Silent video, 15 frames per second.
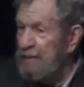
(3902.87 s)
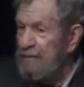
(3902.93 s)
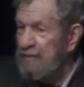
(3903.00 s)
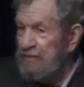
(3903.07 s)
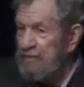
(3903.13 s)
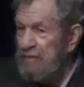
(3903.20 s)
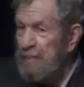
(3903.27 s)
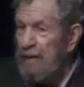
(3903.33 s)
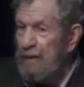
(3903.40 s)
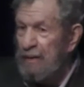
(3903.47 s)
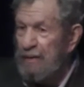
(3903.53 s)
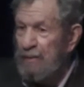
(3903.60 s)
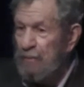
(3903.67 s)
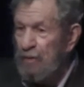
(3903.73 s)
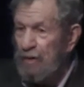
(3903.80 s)
does the market
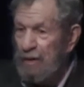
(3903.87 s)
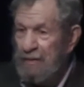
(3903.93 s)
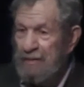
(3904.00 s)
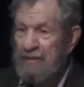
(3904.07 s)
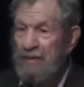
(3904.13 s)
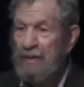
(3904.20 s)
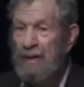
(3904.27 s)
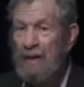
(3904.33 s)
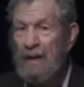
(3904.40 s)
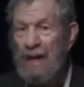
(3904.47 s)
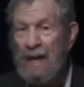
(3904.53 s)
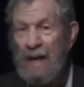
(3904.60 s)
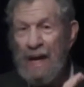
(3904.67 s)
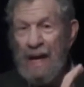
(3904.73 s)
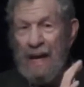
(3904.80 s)
want
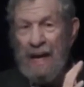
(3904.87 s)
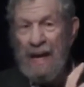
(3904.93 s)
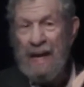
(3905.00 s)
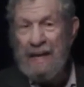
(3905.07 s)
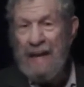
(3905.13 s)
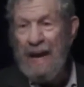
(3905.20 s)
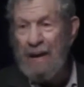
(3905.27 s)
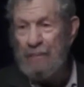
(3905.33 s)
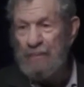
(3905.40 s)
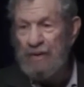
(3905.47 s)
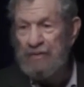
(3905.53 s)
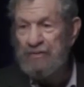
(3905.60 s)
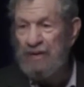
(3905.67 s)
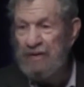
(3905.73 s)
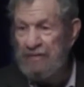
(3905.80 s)
and how much
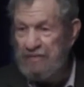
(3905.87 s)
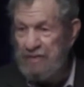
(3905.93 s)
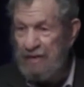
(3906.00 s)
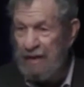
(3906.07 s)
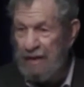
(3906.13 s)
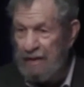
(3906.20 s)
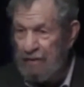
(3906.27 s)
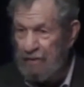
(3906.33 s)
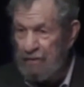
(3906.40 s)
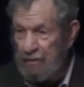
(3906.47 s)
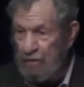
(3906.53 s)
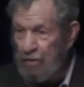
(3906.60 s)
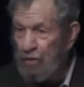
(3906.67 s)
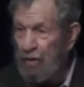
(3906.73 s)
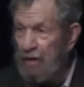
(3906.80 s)
is the land going to
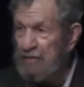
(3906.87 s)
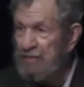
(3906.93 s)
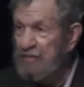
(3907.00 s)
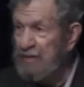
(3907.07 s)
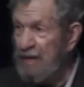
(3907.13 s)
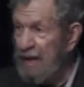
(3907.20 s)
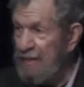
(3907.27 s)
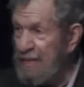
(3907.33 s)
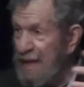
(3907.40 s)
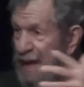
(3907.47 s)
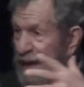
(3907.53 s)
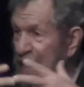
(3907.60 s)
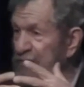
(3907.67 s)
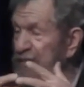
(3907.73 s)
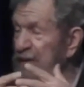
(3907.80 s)
cost. And they
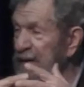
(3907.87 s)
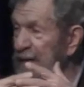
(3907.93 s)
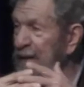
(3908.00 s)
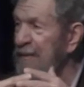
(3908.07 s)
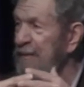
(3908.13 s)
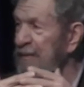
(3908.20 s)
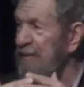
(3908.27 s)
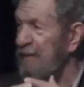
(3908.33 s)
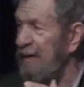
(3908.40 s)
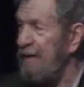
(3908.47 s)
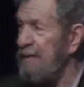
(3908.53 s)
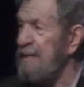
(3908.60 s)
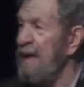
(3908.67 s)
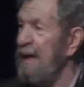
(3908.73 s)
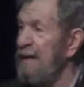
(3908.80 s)
have to integrate
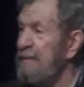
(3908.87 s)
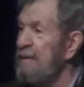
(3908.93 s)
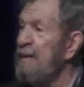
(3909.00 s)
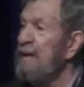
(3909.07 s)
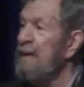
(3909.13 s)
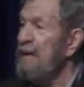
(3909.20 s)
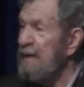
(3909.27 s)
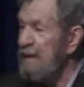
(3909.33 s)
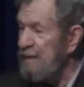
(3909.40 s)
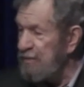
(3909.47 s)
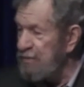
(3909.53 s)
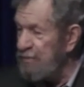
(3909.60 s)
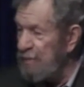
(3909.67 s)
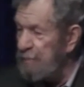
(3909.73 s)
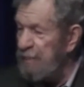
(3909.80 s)
that
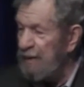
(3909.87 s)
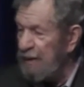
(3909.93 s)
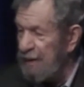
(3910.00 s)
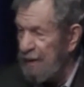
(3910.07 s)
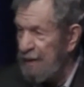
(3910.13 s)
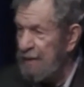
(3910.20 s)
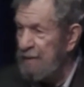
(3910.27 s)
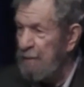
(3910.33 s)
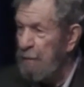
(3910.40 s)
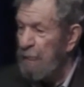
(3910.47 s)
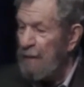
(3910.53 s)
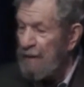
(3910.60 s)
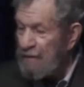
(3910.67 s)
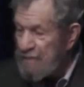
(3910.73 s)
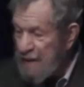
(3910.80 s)
into a plan
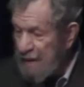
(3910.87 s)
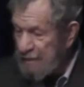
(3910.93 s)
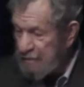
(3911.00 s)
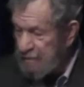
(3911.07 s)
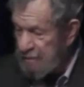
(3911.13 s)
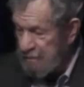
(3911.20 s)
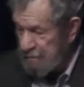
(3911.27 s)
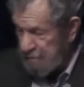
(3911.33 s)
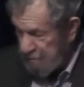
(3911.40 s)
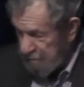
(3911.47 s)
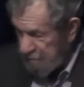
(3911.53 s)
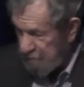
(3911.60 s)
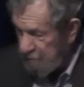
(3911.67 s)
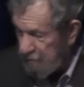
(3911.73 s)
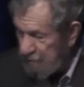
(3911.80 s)
that
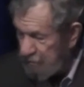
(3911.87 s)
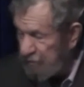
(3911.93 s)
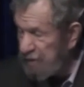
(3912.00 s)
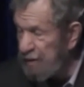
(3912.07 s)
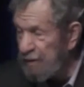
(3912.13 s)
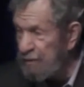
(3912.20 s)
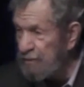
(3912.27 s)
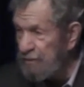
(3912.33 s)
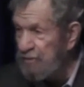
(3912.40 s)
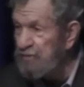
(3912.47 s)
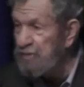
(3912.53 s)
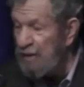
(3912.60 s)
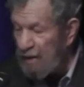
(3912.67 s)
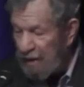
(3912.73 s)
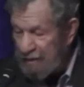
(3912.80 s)
yields
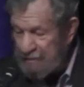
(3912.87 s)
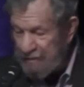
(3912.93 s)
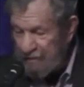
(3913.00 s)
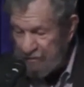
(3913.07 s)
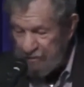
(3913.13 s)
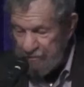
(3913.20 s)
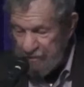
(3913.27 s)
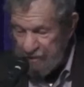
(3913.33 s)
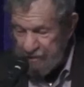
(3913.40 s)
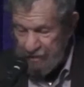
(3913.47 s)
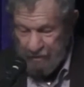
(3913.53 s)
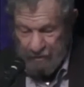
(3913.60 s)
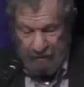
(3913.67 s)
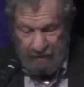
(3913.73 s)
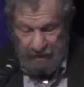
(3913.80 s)
a decent
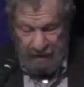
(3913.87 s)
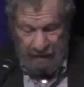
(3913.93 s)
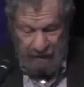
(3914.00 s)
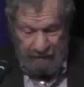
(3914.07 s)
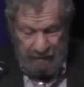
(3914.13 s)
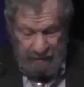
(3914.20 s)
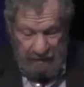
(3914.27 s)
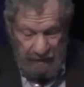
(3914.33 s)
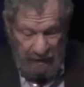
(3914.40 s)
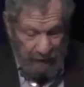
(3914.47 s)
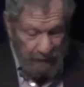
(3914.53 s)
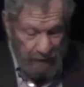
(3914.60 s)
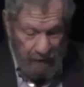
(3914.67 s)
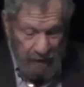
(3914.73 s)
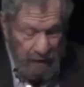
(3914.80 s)
return at the end of the day.
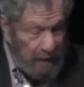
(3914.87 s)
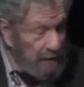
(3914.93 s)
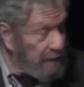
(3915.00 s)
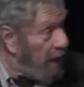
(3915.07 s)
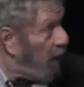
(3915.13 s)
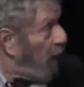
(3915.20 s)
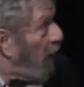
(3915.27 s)
Now,